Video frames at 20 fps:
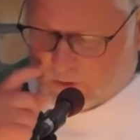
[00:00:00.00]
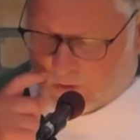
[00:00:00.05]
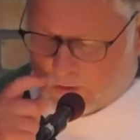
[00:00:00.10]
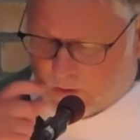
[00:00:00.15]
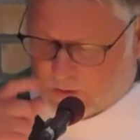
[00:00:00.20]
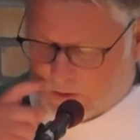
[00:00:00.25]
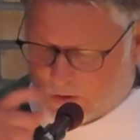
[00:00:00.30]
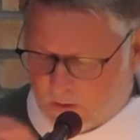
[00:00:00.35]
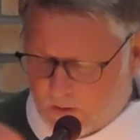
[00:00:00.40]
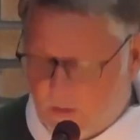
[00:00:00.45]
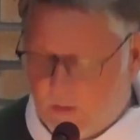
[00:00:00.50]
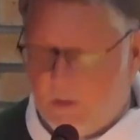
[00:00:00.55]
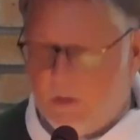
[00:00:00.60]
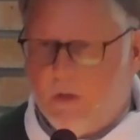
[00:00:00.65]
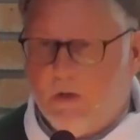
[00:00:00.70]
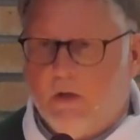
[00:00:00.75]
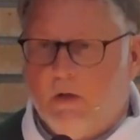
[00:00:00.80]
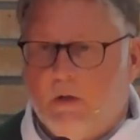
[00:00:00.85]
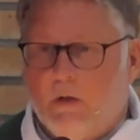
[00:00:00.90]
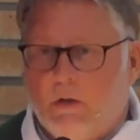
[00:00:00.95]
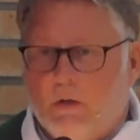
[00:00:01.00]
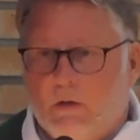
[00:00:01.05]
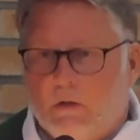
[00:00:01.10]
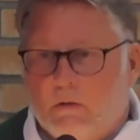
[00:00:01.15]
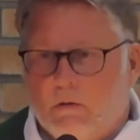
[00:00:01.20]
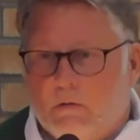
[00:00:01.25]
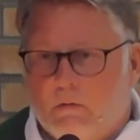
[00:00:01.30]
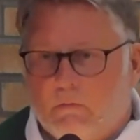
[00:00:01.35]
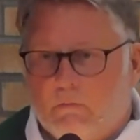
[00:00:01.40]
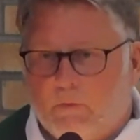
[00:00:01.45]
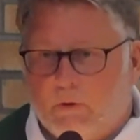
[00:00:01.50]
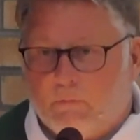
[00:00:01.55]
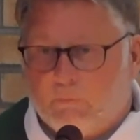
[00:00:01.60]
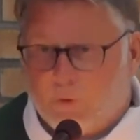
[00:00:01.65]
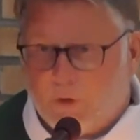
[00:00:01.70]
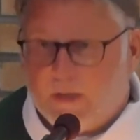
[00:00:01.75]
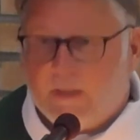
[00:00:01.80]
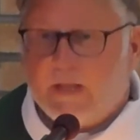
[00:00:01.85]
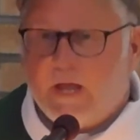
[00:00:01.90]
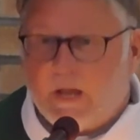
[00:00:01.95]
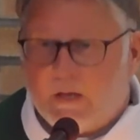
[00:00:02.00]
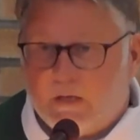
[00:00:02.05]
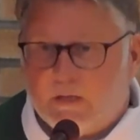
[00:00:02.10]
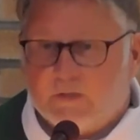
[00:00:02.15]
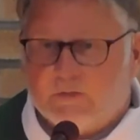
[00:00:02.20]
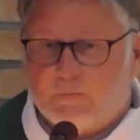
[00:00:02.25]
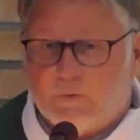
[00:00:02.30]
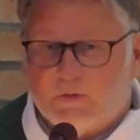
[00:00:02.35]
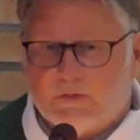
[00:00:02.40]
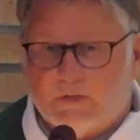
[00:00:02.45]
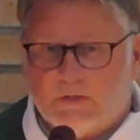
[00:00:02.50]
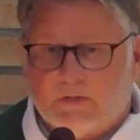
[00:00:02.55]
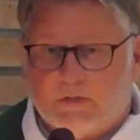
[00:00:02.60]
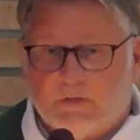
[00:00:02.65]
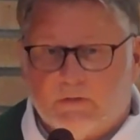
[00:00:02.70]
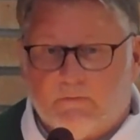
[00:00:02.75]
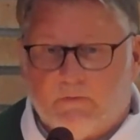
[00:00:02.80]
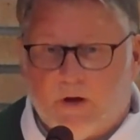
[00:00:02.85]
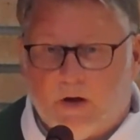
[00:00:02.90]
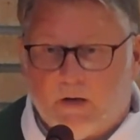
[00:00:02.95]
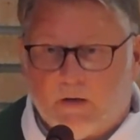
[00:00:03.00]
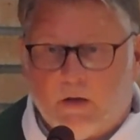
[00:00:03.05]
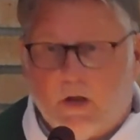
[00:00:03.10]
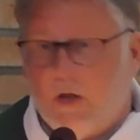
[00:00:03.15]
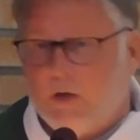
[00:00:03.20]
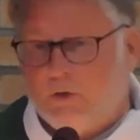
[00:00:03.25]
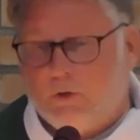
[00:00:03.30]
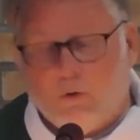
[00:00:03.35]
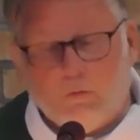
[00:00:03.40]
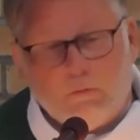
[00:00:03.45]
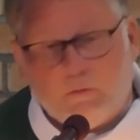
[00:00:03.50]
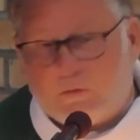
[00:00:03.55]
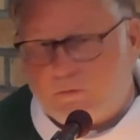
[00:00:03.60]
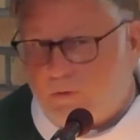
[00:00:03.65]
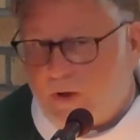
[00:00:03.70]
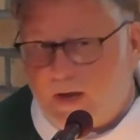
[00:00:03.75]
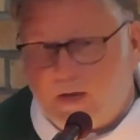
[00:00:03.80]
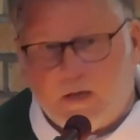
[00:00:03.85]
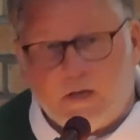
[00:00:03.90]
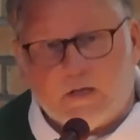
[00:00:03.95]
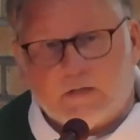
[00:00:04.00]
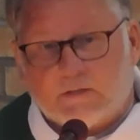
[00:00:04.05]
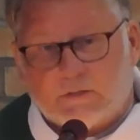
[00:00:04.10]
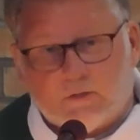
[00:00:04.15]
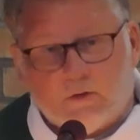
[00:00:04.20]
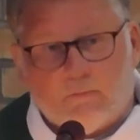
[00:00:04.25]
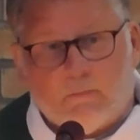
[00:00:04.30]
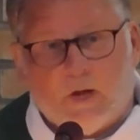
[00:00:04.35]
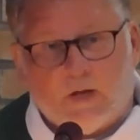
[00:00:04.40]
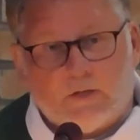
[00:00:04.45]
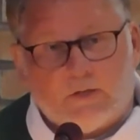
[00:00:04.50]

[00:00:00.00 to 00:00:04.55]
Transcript: world, when we're in that disposition of heart, don't threaten us so